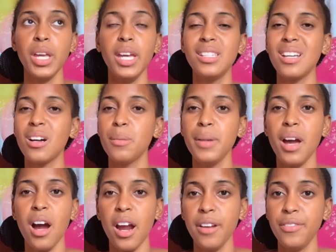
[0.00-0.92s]
it's gonna be
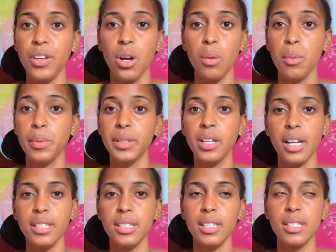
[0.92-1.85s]
hard to come up with
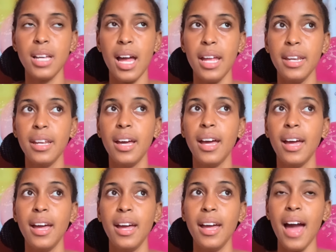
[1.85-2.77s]
content and
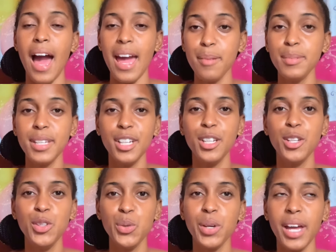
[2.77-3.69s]
I am
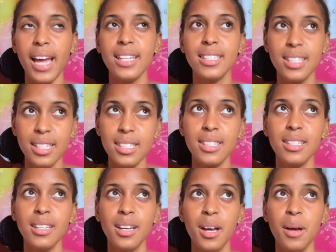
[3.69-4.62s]
telling you guys this
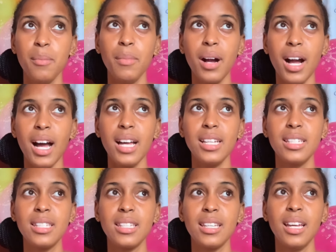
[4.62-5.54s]

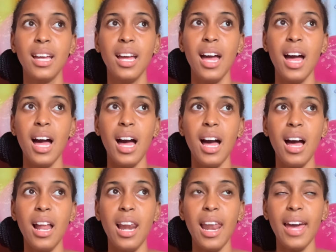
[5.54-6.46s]
because
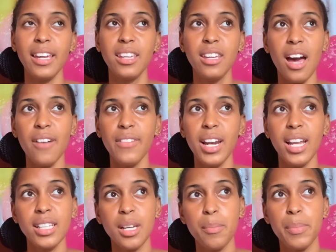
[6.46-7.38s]
like you have a
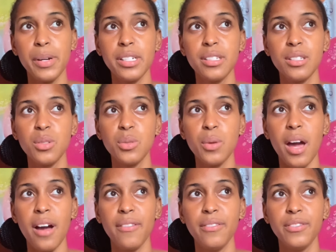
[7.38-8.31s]
lot of persons who
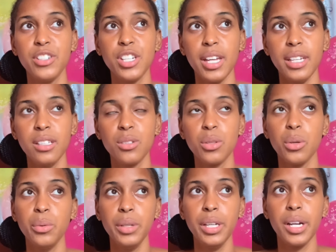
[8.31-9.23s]
have channels
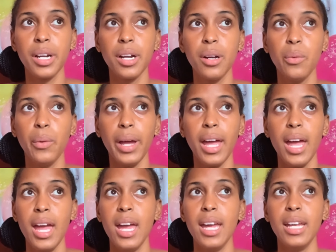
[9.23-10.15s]
out there where
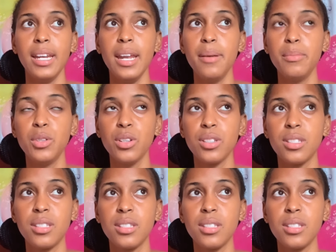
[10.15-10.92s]
them just